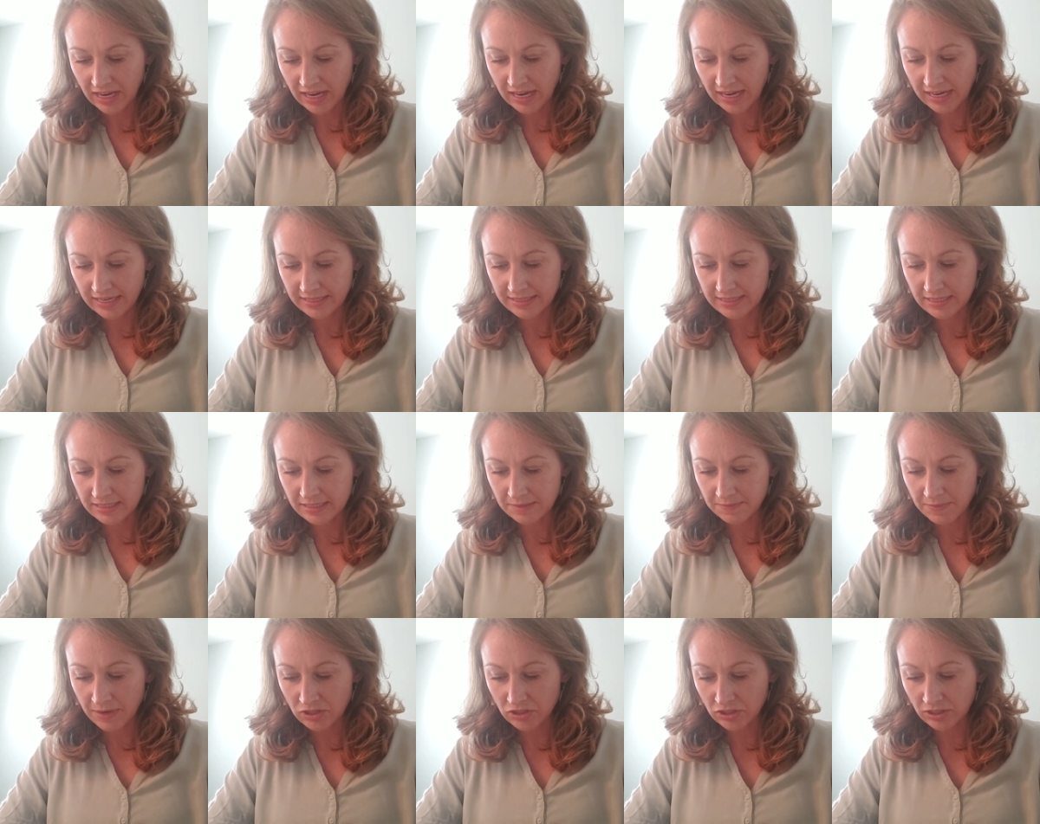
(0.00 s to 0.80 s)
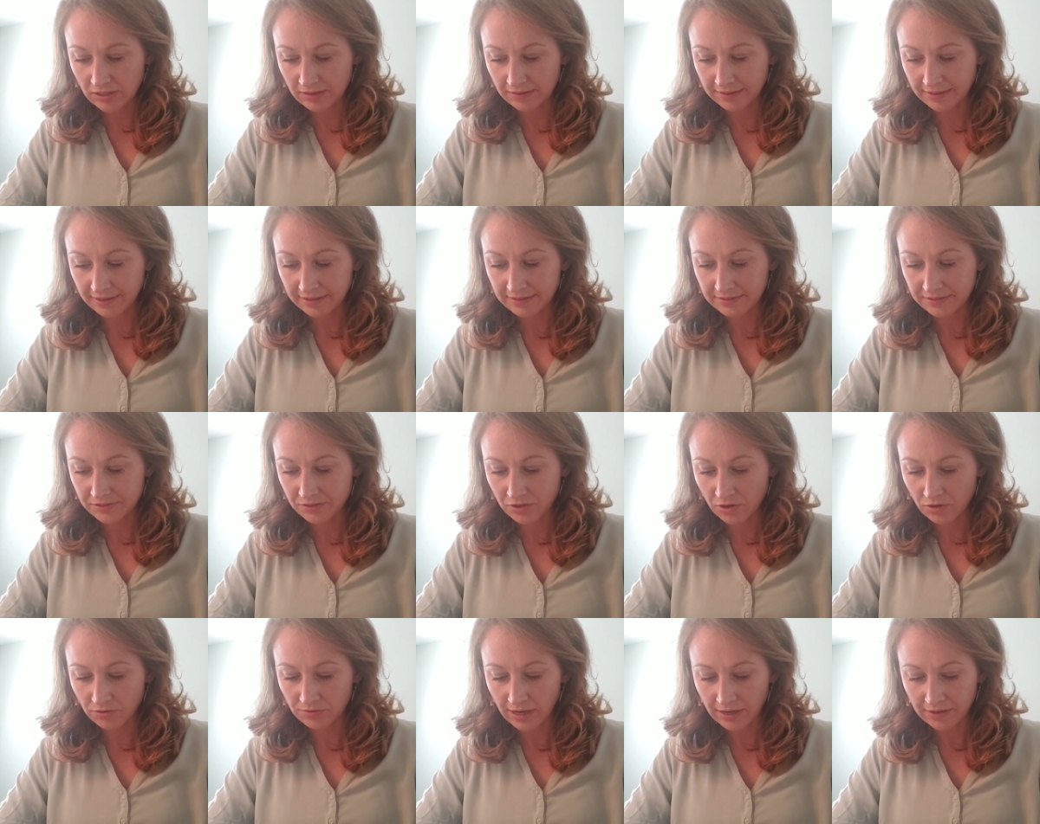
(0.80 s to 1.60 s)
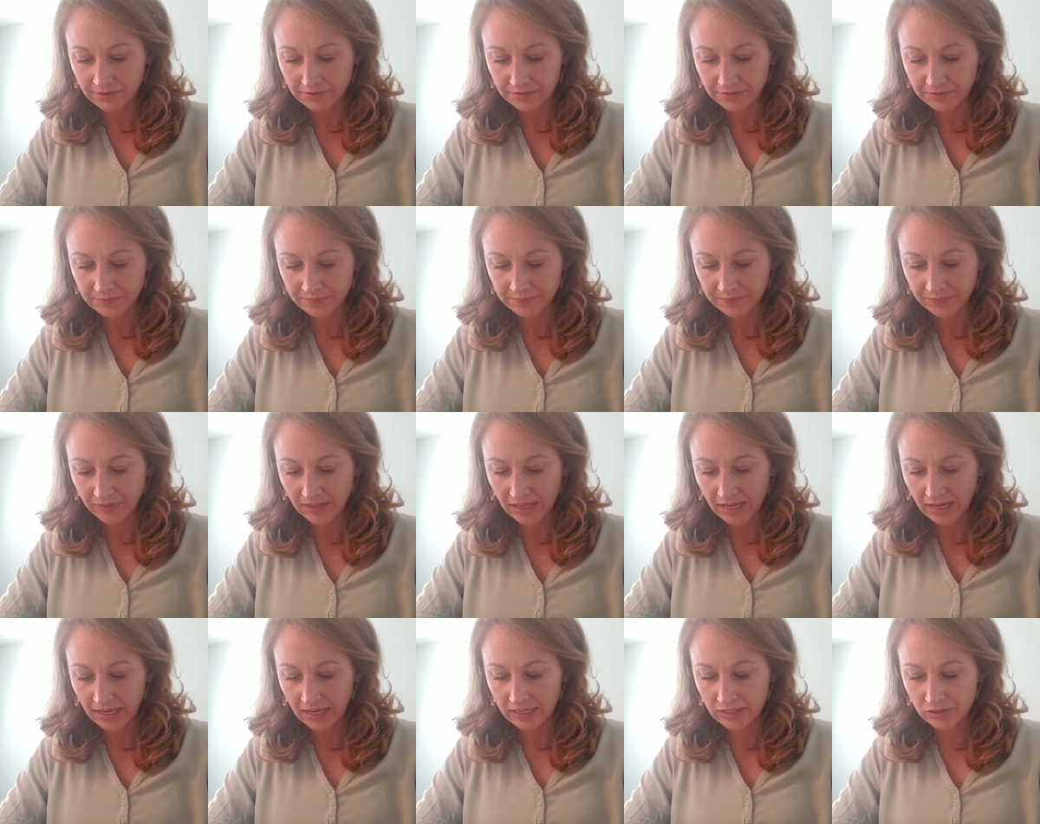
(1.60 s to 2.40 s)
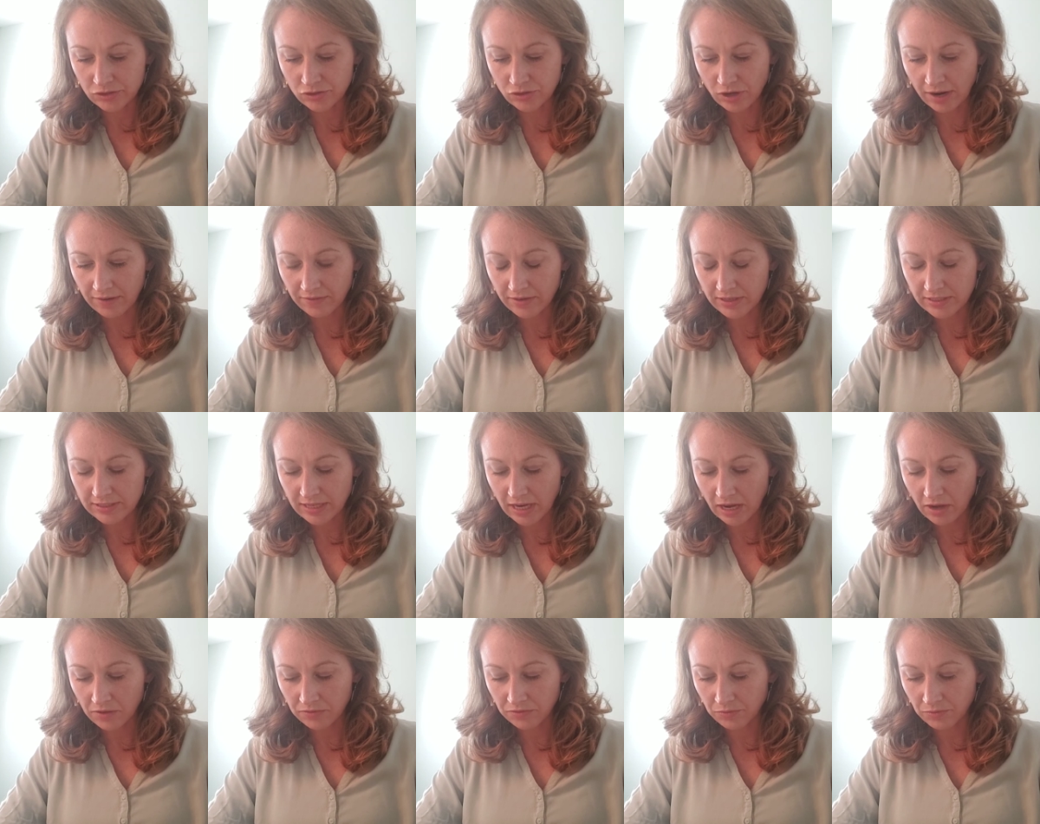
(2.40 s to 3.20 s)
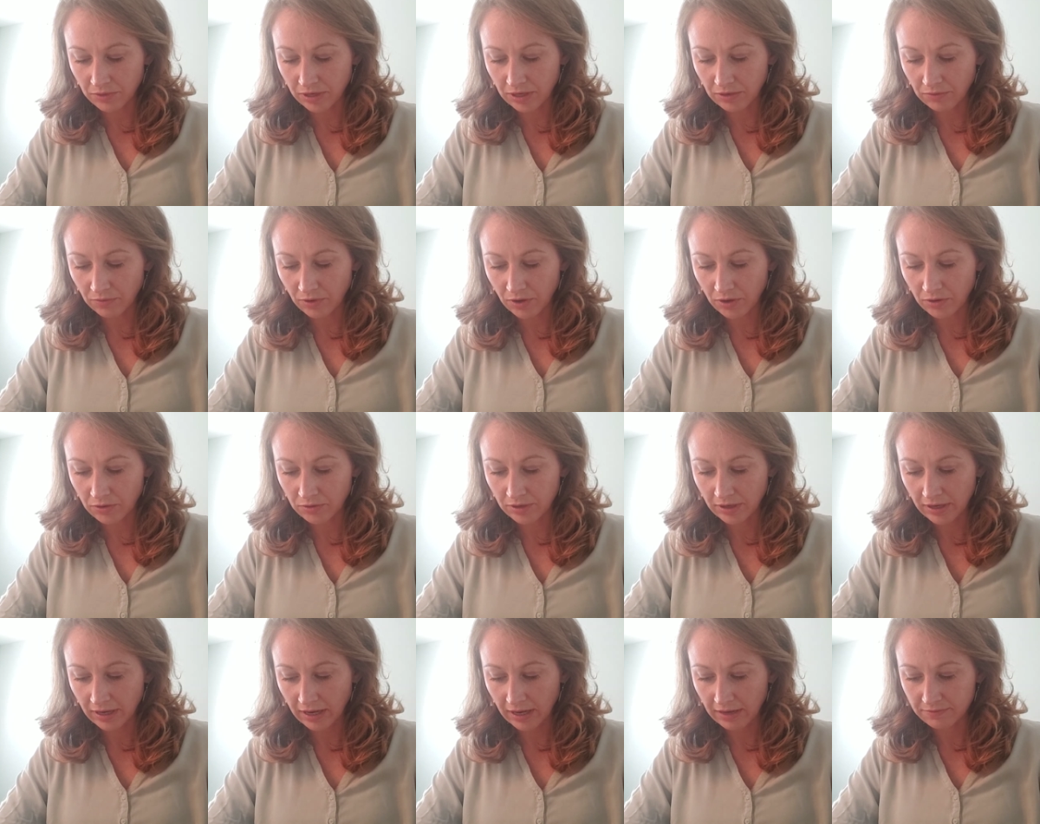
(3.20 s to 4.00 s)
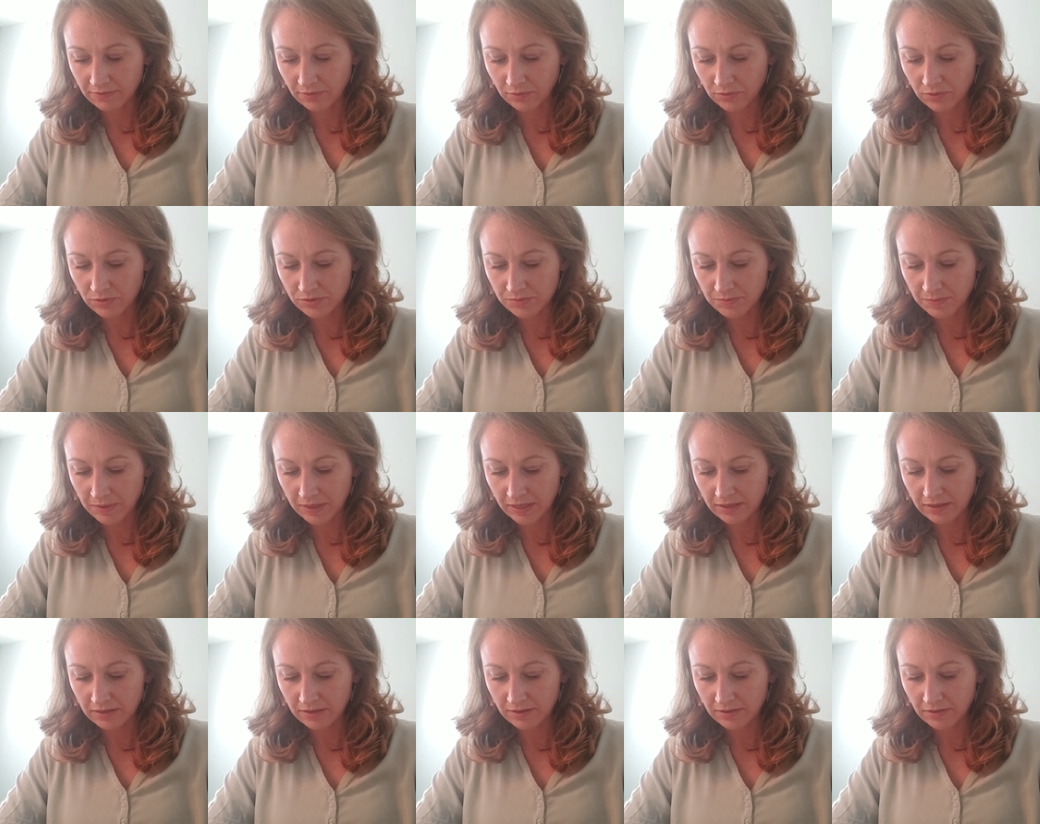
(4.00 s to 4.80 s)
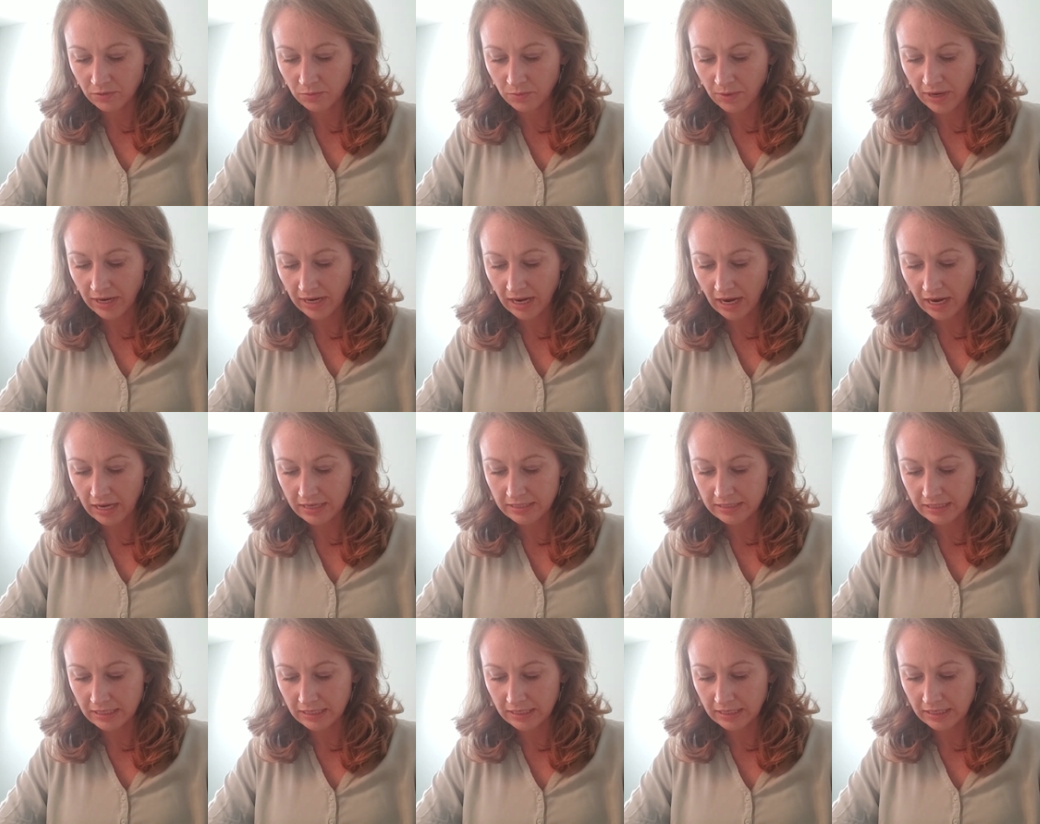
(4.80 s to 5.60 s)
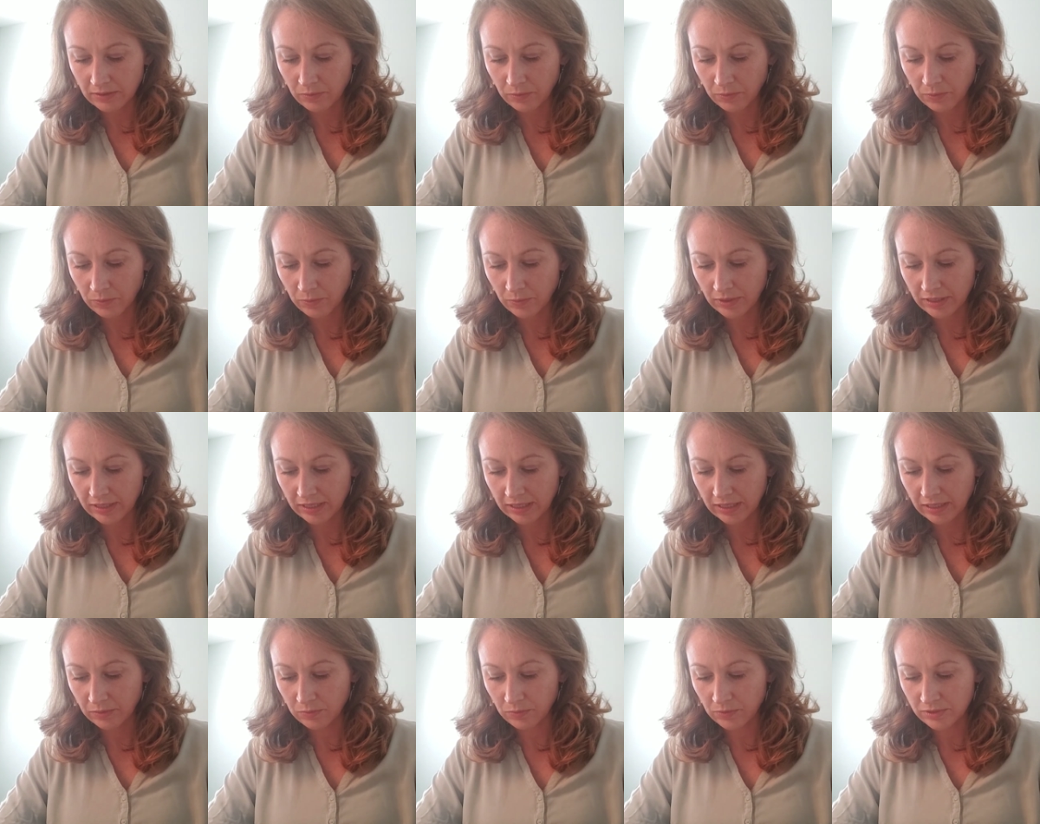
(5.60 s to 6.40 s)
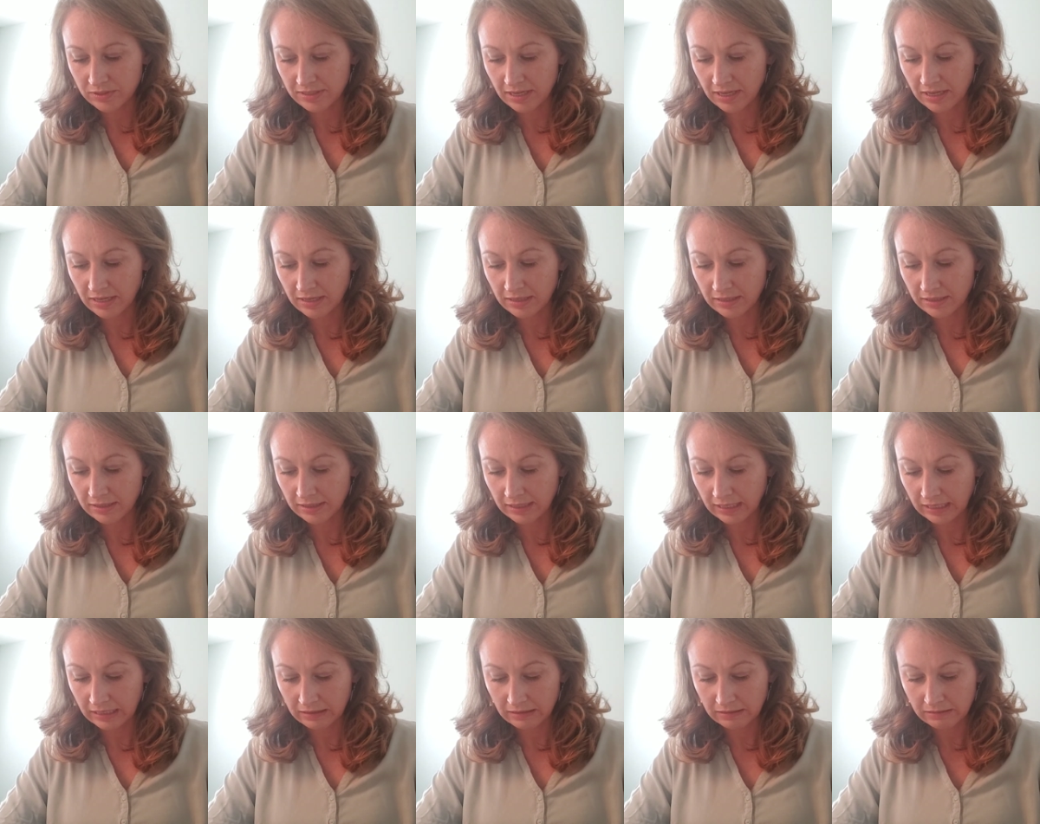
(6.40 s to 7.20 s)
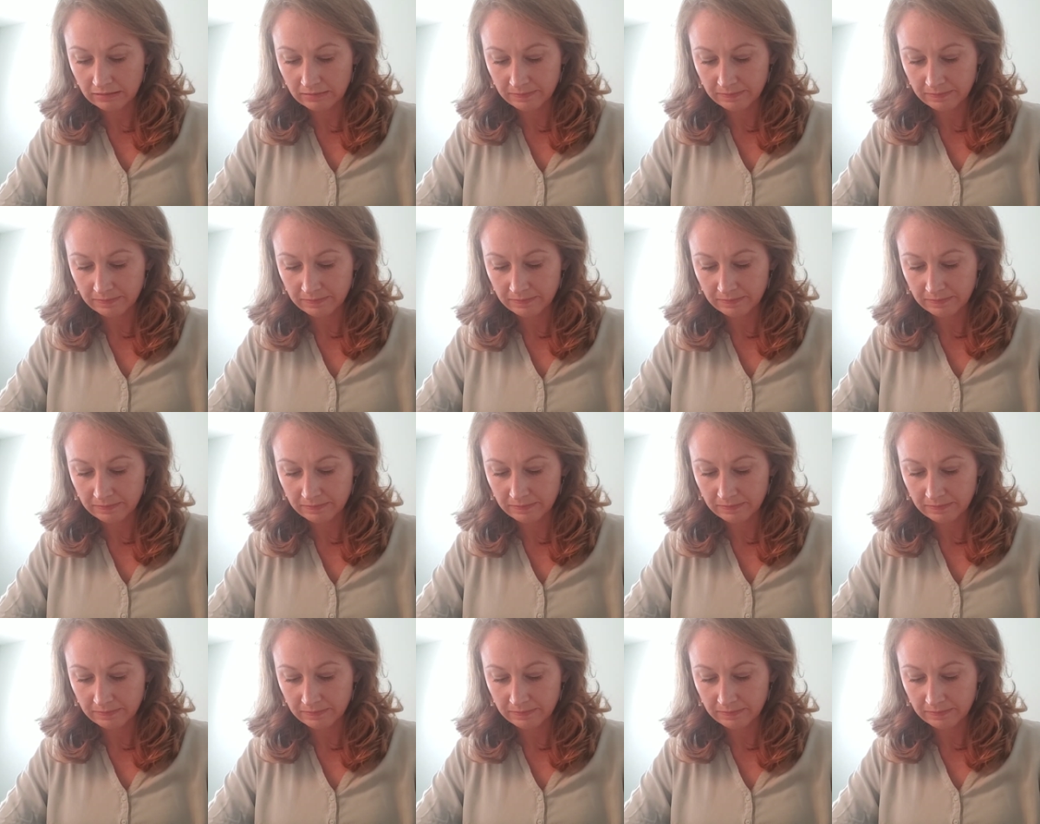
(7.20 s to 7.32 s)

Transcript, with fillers: Anticipation lightens our life. He's driving down the ring road at full speed, the way I did it when he was in need.